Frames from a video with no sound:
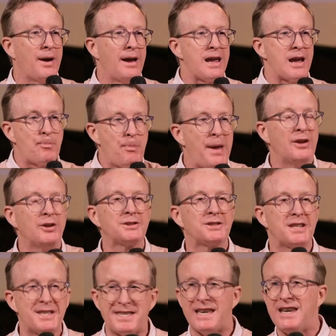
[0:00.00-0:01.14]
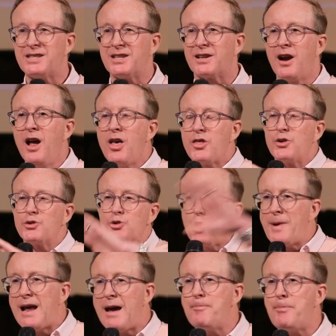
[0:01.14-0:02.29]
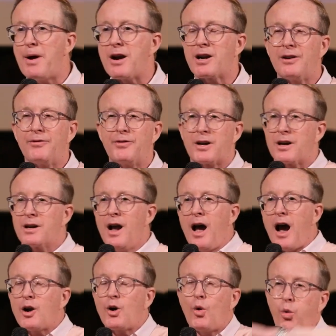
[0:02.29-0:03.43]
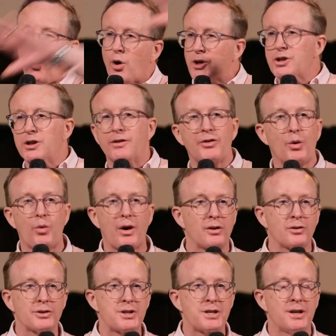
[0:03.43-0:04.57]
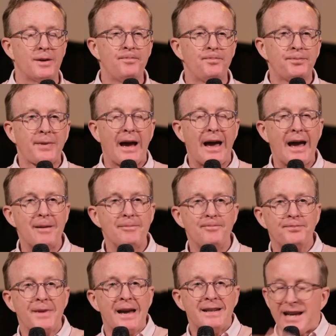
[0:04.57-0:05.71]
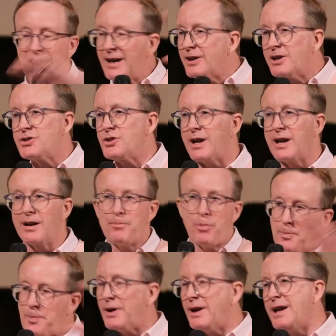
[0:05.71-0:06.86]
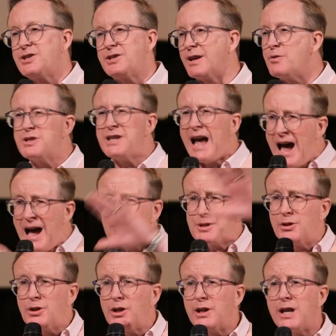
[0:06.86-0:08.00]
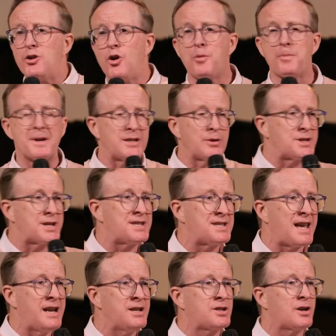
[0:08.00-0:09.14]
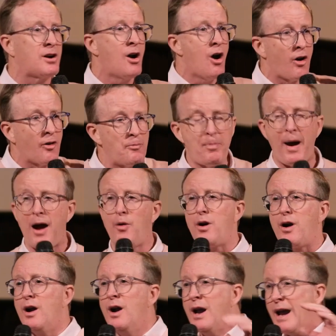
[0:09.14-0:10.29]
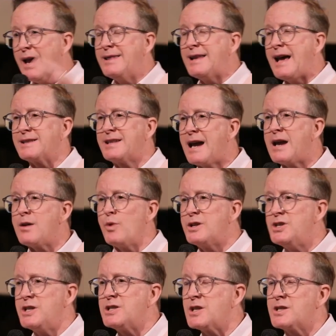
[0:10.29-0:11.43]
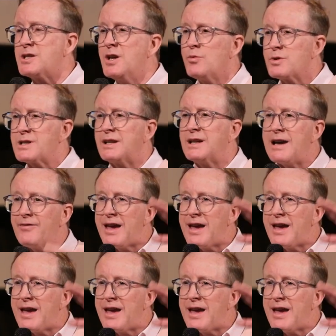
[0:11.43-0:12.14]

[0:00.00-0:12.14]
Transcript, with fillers: He appealed to Caesar. The Roman Empire covered a quarter of the world's um, territory or population. It was absolutely enormous. It was a center of power in that time when Jesus was alive.